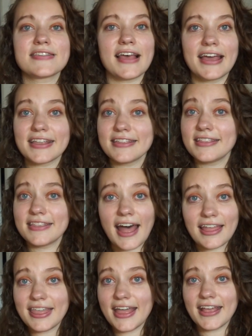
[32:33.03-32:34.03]
Like
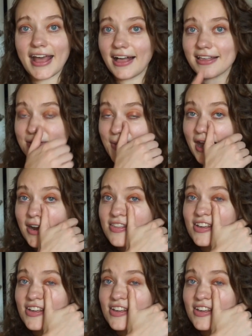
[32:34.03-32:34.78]
nothing else matters.